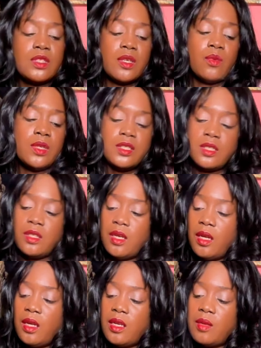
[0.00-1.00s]
where someone is in
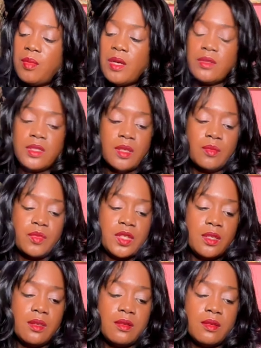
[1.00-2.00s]
their head about
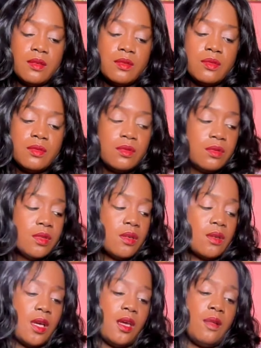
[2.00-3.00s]
something.
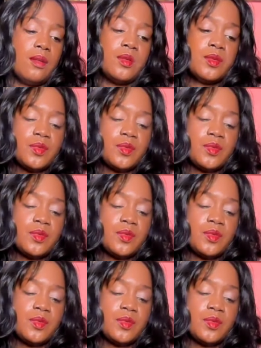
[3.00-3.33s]
Okay.